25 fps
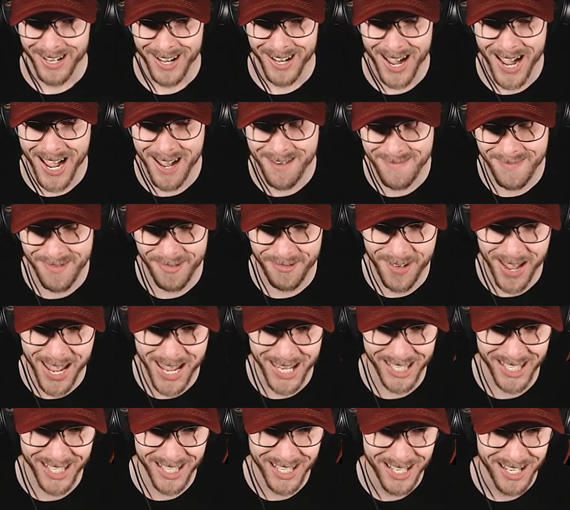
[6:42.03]
I'm a
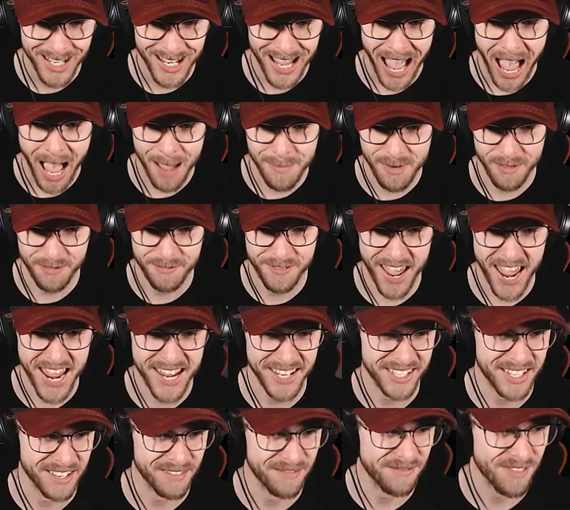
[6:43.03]
face. I'm a
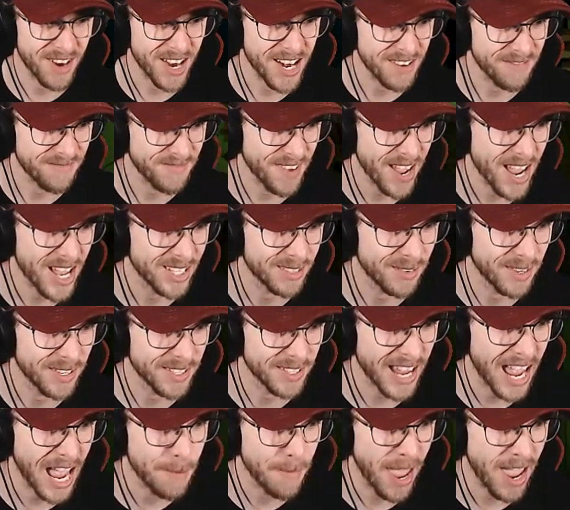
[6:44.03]
face of Freddy Fazbear's.
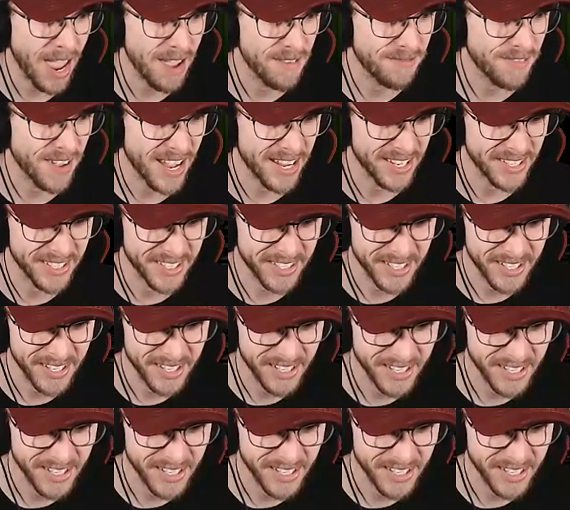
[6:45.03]
I'm a face.